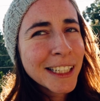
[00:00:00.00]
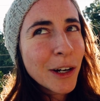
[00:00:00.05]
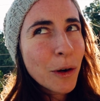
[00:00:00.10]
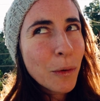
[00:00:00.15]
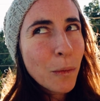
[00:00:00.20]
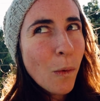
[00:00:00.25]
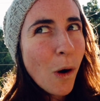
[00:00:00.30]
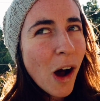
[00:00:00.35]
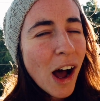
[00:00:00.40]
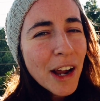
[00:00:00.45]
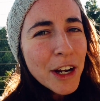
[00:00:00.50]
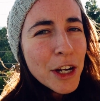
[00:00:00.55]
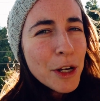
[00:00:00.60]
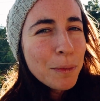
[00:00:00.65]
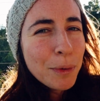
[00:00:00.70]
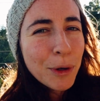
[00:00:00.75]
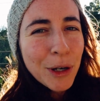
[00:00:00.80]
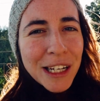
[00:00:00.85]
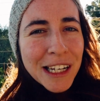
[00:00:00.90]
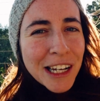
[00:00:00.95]
why are you
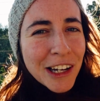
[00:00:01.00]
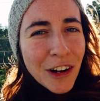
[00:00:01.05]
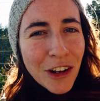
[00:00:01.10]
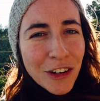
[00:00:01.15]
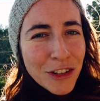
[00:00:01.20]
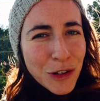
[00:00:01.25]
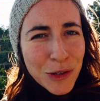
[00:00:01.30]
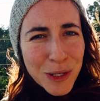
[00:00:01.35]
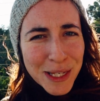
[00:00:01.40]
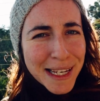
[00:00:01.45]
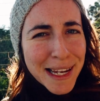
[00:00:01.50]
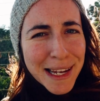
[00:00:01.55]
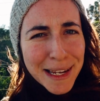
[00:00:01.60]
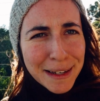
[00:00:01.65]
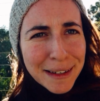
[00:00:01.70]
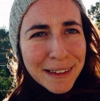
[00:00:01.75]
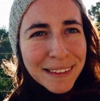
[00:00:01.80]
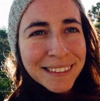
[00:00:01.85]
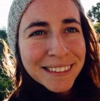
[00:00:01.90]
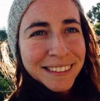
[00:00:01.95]
putting it on your
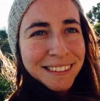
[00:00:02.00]
skin?